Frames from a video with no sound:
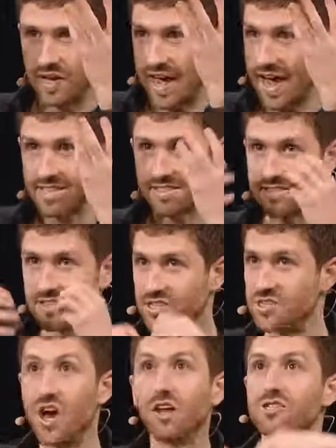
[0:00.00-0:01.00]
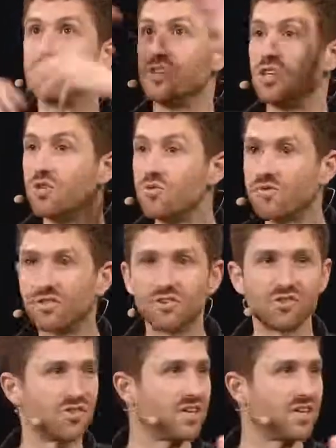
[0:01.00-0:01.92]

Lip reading: has this knowledge of the universe,